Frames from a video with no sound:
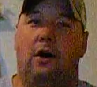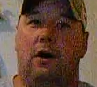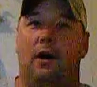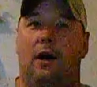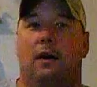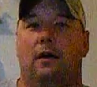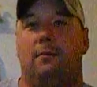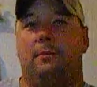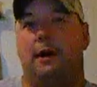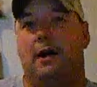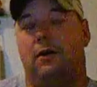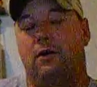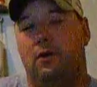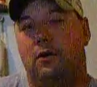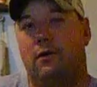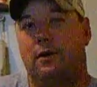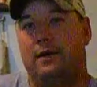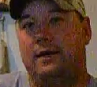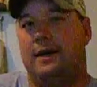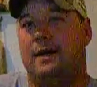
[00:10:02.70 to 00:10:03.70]
talk about
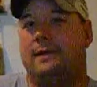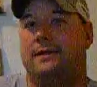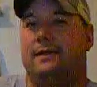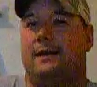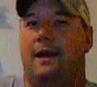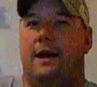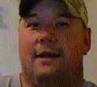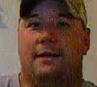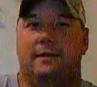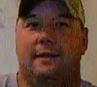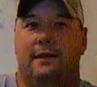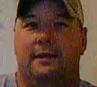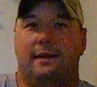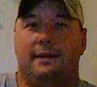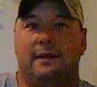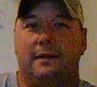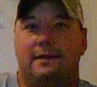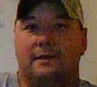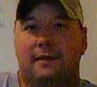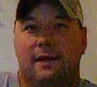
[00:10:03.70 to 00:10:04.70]
going non-toxic
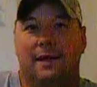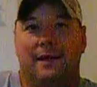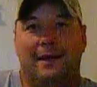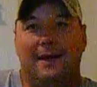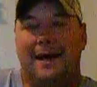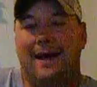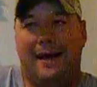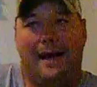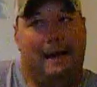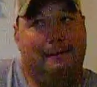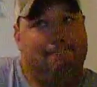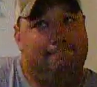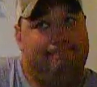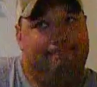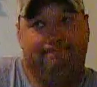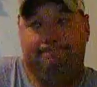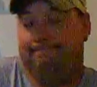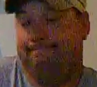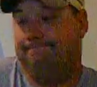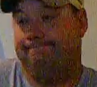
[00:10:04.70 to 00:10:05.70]
and things like that,